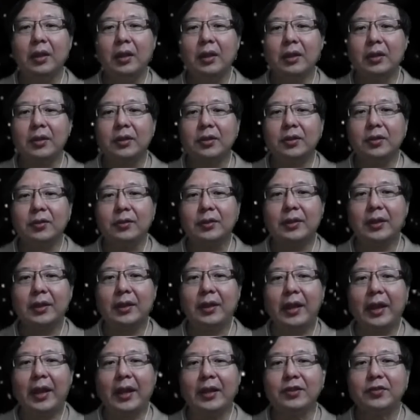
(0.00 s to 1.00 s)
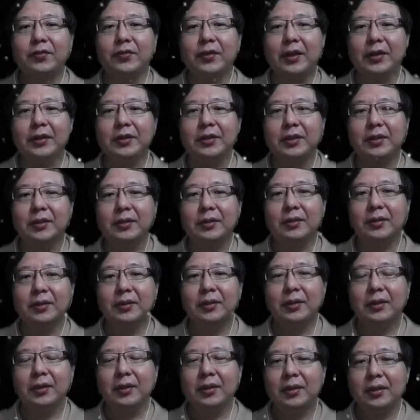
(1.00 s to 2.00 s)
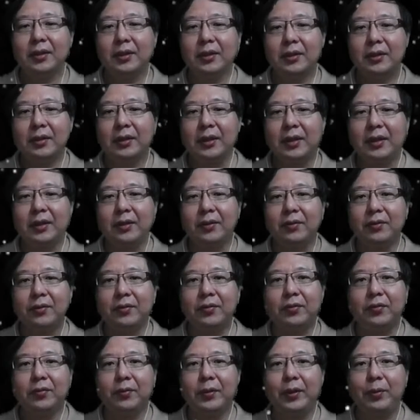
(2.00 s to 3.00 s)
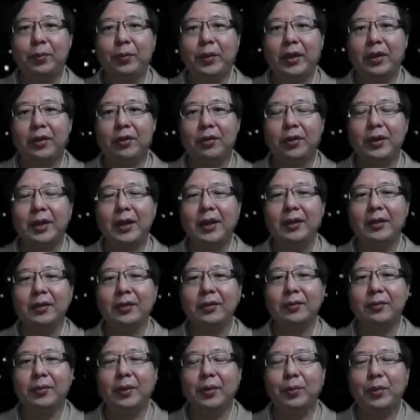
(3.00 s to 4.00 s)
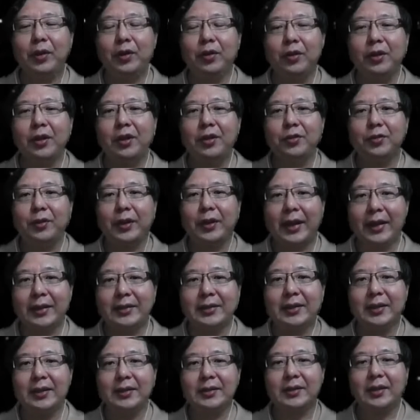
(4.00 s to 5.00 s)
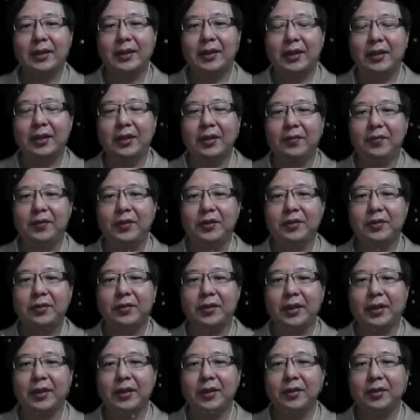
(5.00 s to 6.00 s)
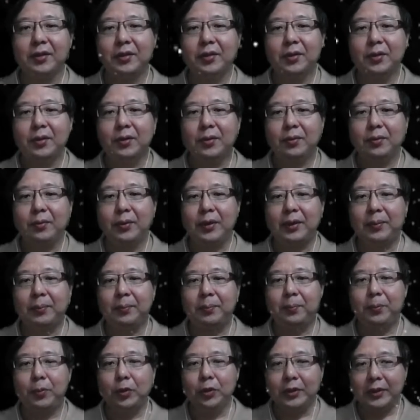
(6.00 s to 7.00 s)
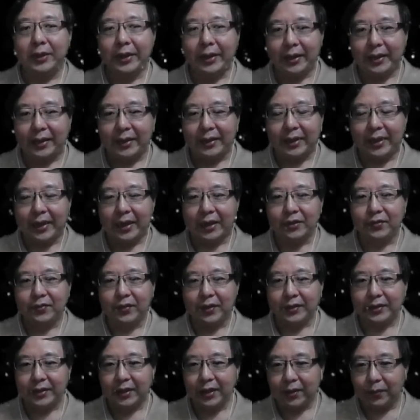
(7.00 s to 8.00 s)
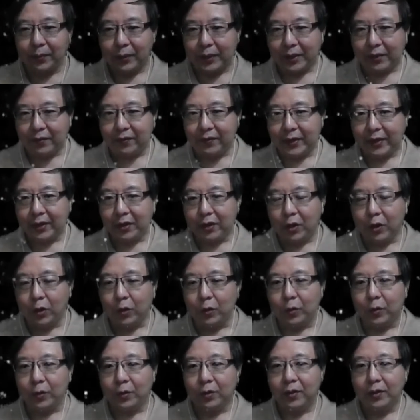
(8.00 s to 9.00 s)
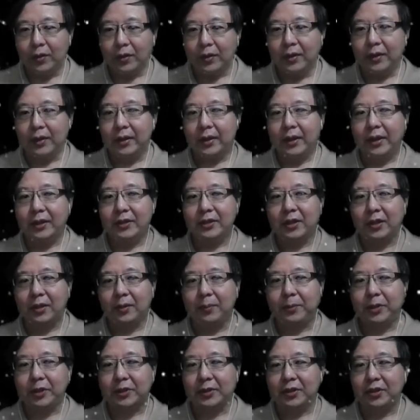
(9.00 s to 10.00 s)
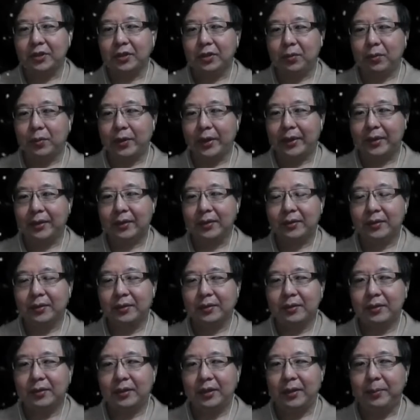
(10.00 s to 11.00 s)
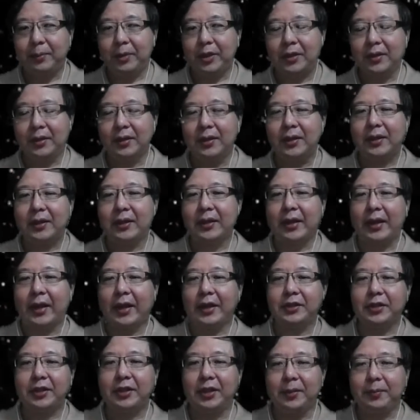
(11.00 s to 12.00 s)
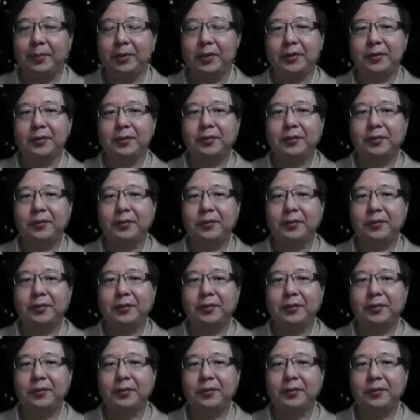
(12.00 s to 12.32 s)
So the hash function, when we're looking to access an individual record, we put that in the hash function and we can find, oh, it's in position 1 immediately in the hash table.